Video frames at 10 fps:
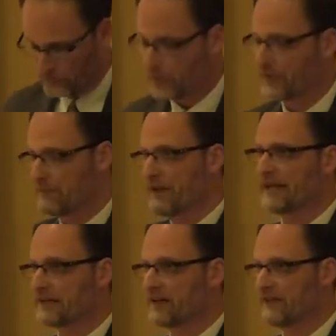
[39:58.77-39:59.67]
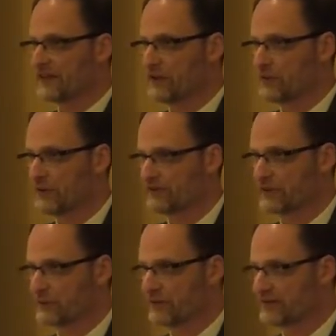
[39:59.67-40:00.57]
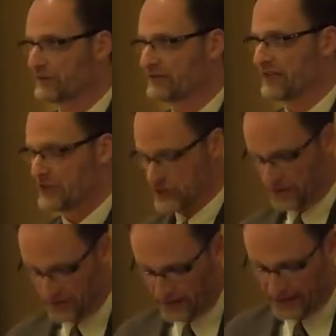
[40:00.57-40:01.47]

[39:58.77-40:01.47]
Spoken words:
where the men of the Kikuyu Central Association